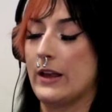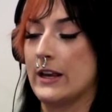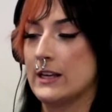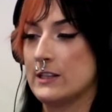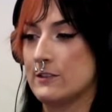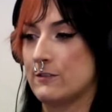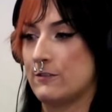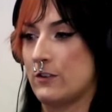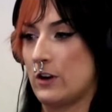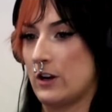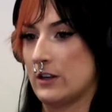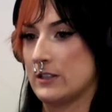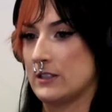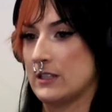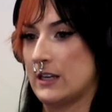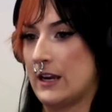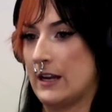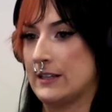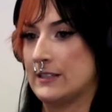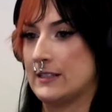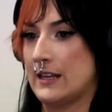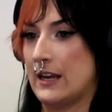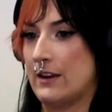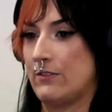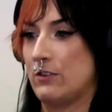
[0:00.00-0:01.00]
I guess firstly
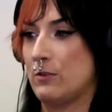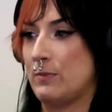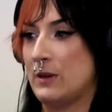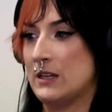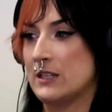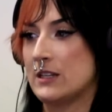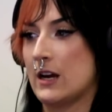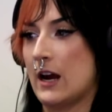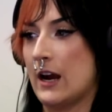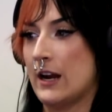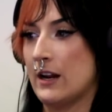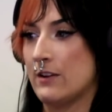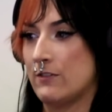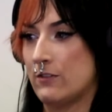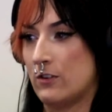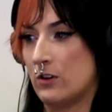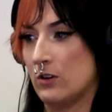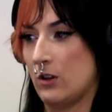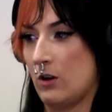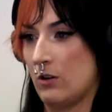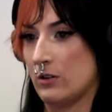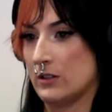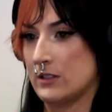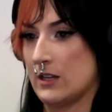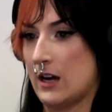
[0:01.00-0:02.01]
I'd say if you've been dieting for a
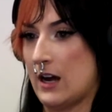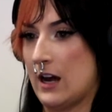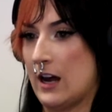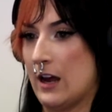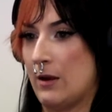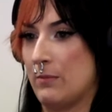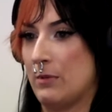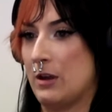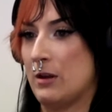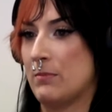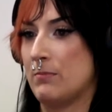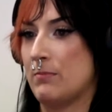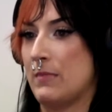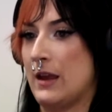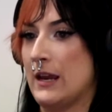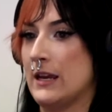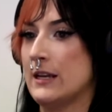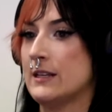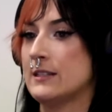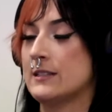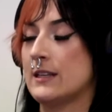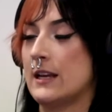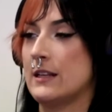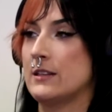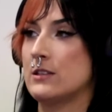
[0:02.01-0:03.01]
long time, it
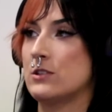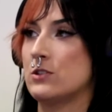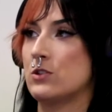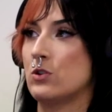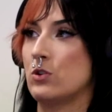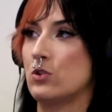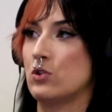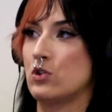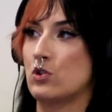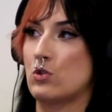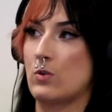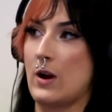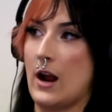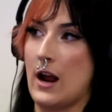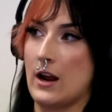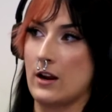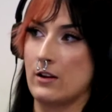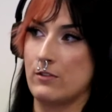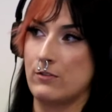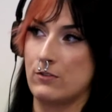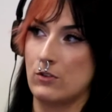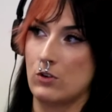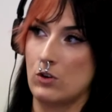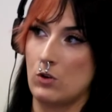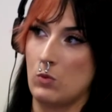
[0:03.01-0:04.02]
makes sense to track
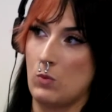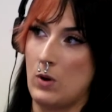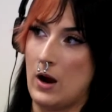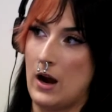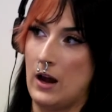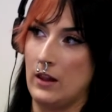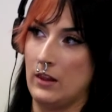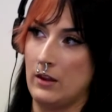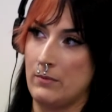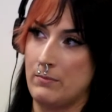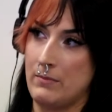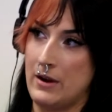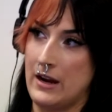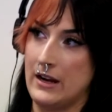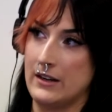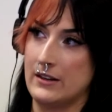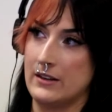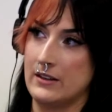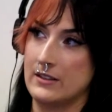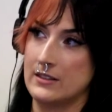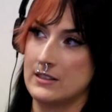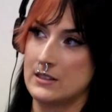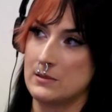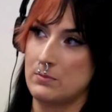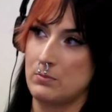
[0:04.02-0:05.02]
for a while at
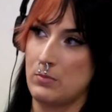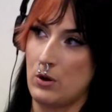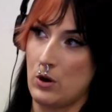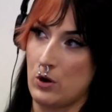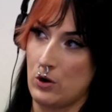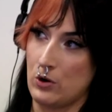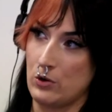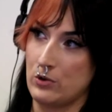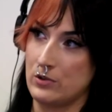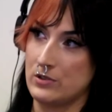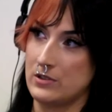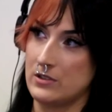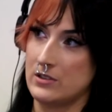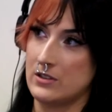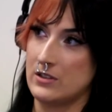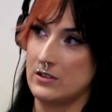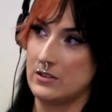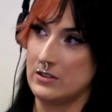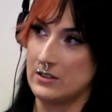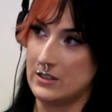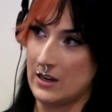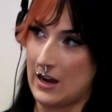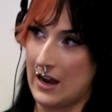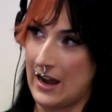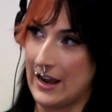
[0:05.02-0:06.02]
maintenance
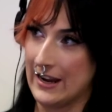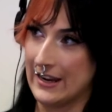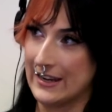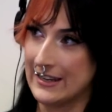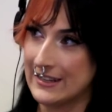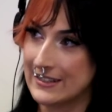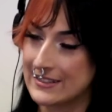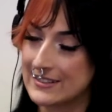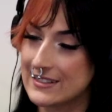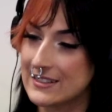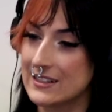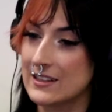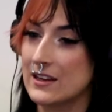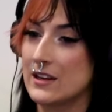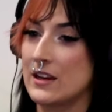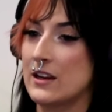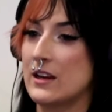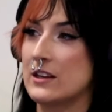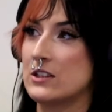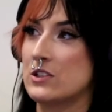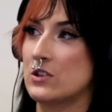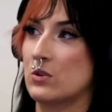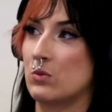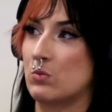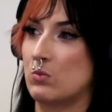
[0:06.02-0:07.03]
post-diet
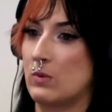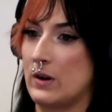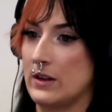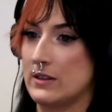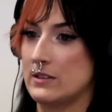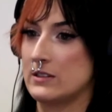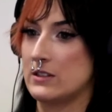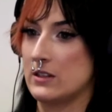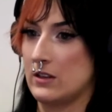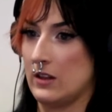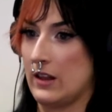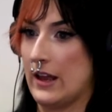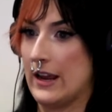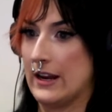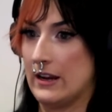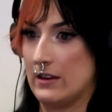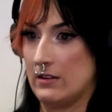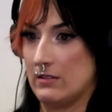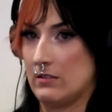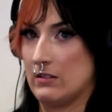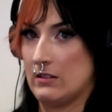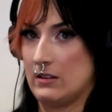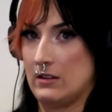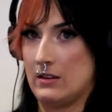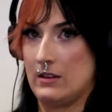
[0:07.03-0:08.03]
to like
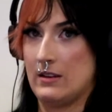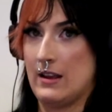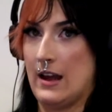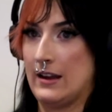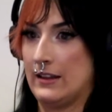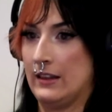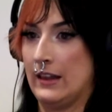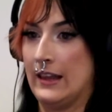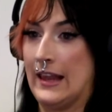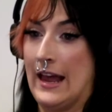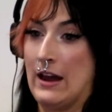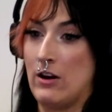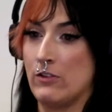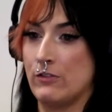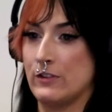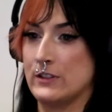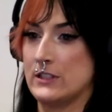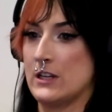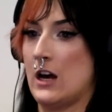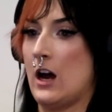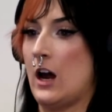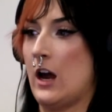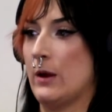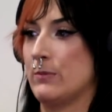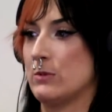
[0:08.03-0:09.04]
allow for
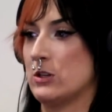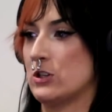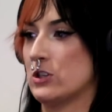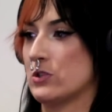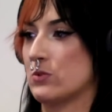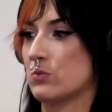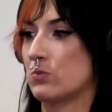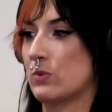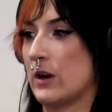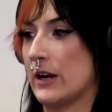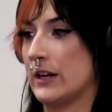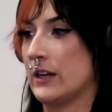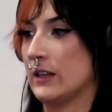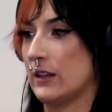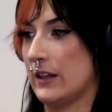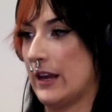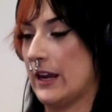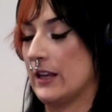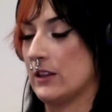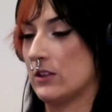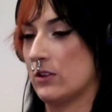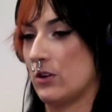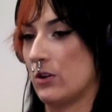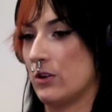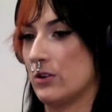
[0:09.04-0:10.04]
time to just
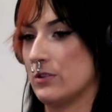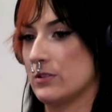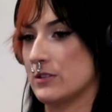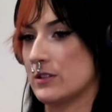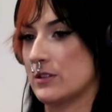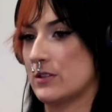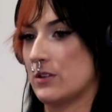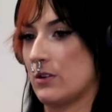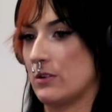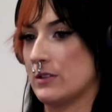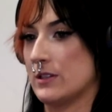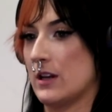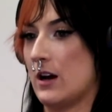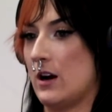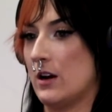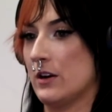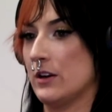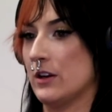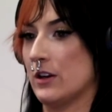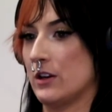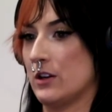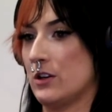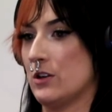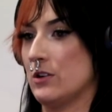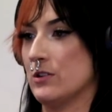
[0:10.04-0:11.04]
regulate those
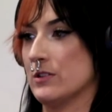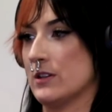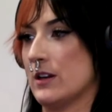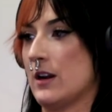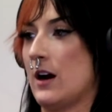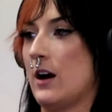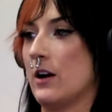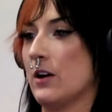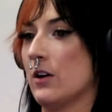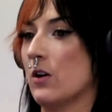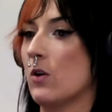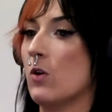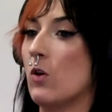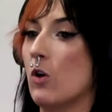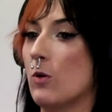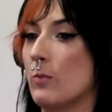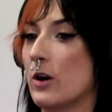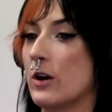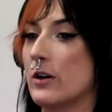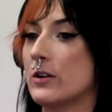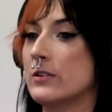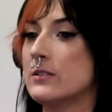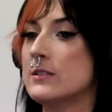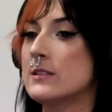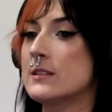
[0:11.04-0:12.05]
hunger cues and hunger
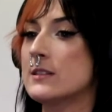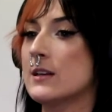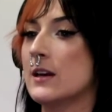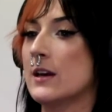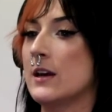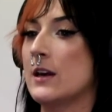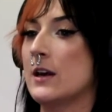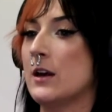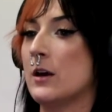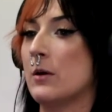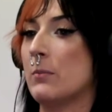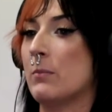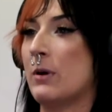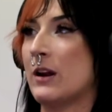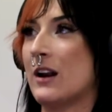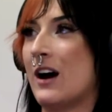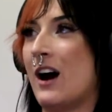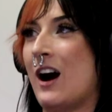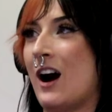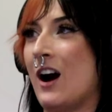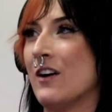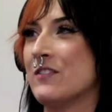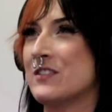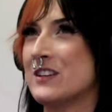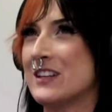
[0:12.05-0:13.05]
hormones. But
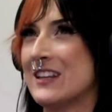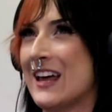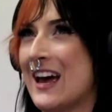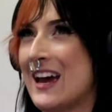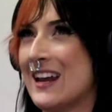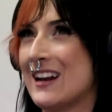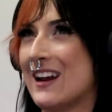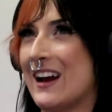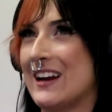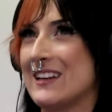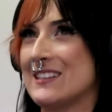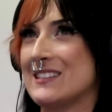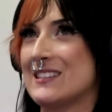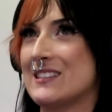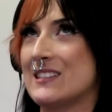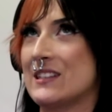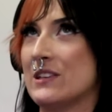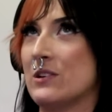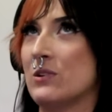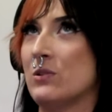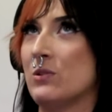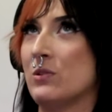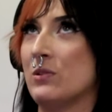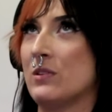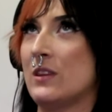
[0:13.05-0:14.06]
after that, I
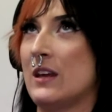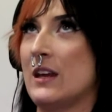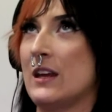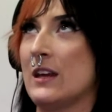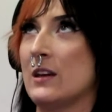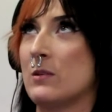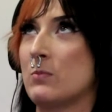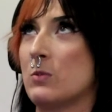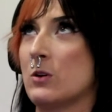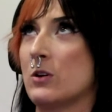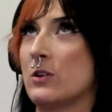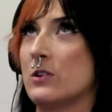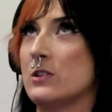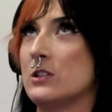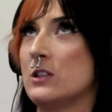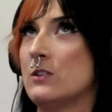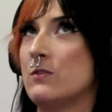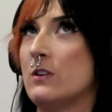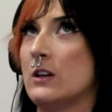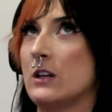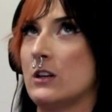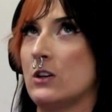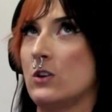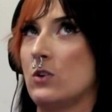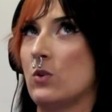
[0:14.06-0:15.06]
still think because you've
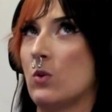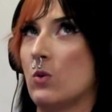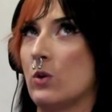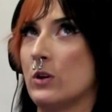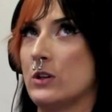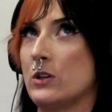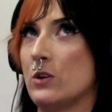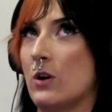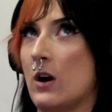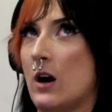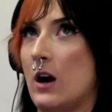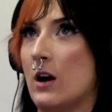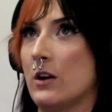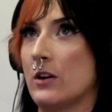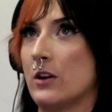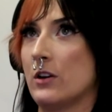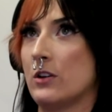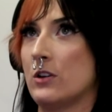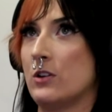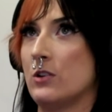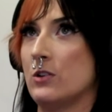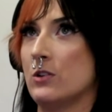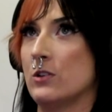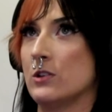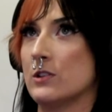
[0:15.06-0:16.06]
ignored your hunger
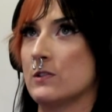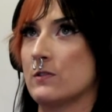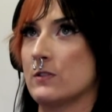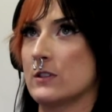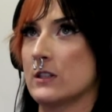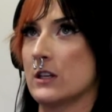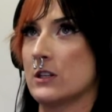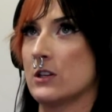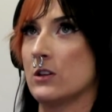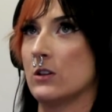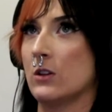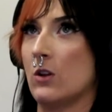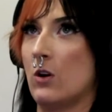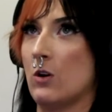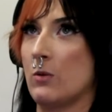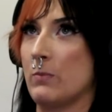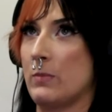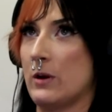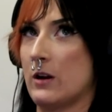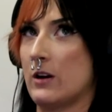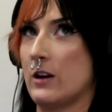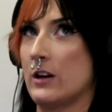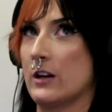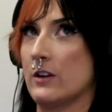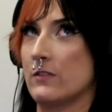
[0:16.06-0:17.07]
cues for such a long
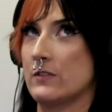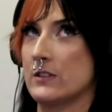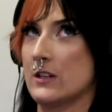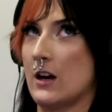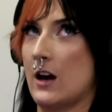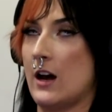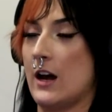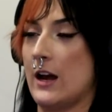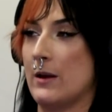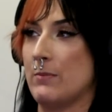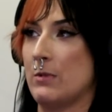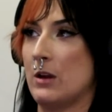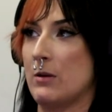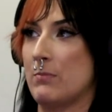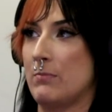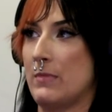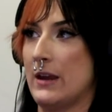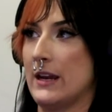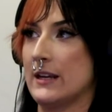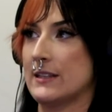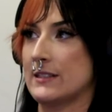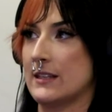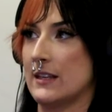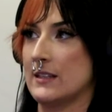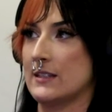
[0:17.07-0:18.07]
period of time, it
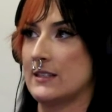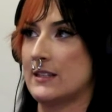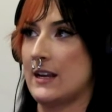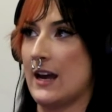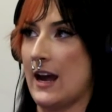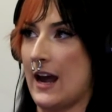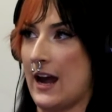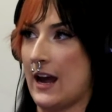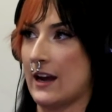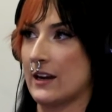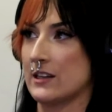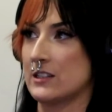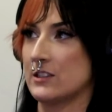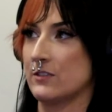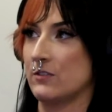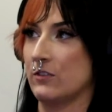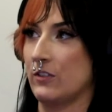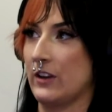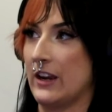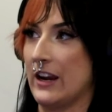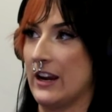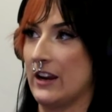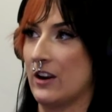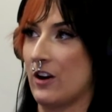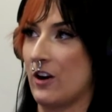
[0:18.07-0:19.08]
makes sense to
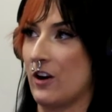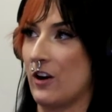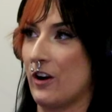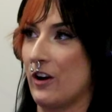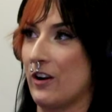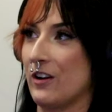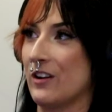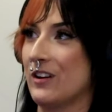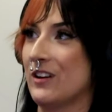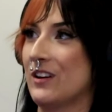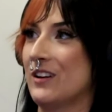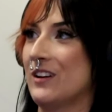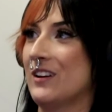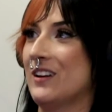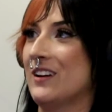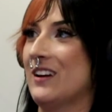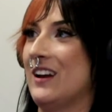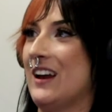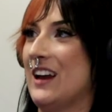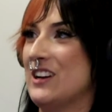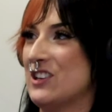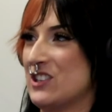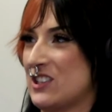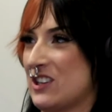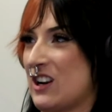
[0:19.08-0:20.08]
actively go
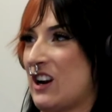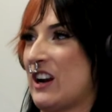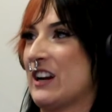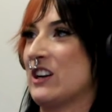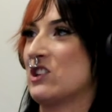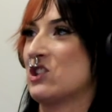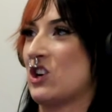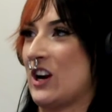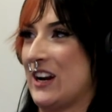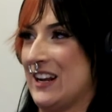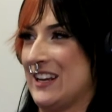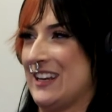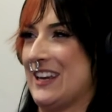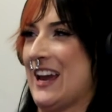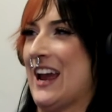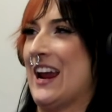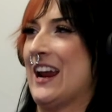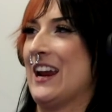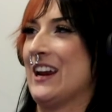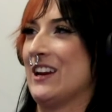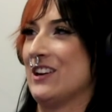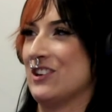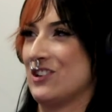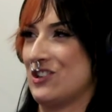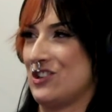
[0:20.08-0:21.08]
and just try to
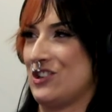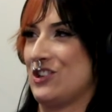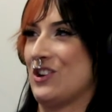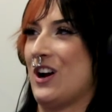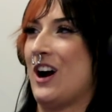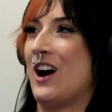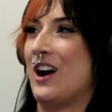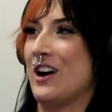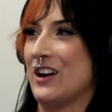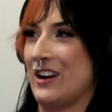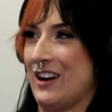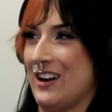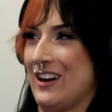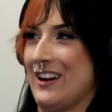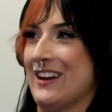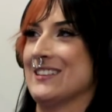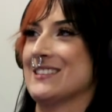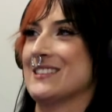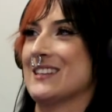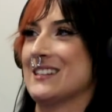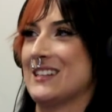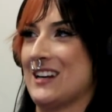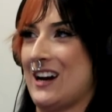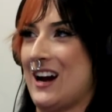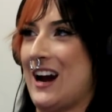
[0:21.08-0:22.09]
gauge hunger and
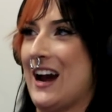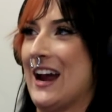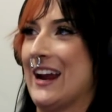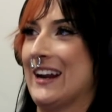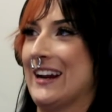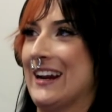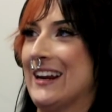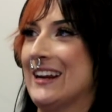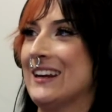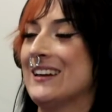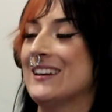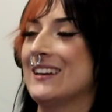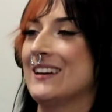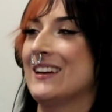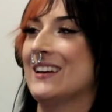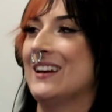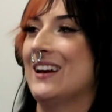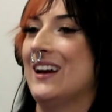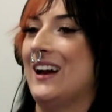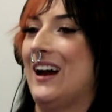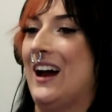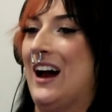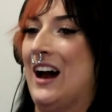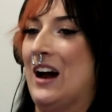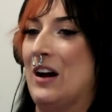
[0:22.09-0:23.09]
satiety
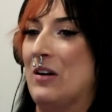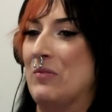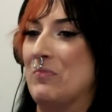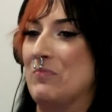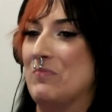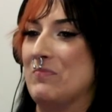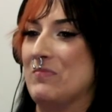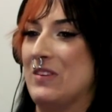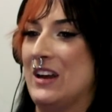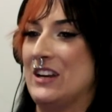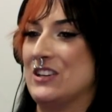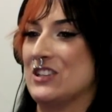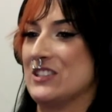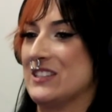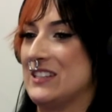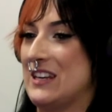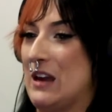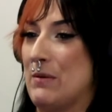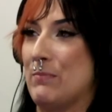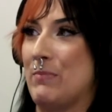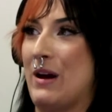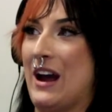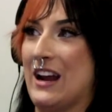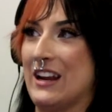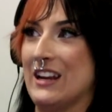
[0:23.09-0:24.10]
and just
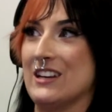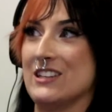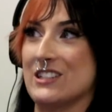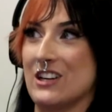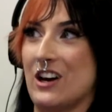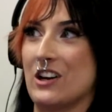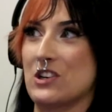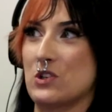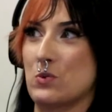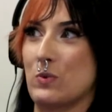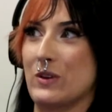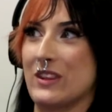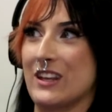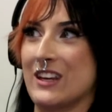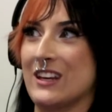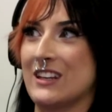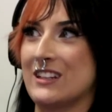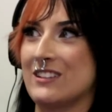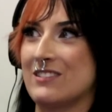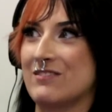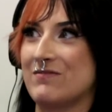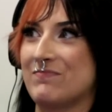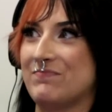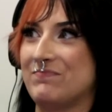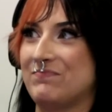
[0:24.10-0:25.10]
get back in touch with
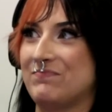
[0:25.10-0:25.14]
it.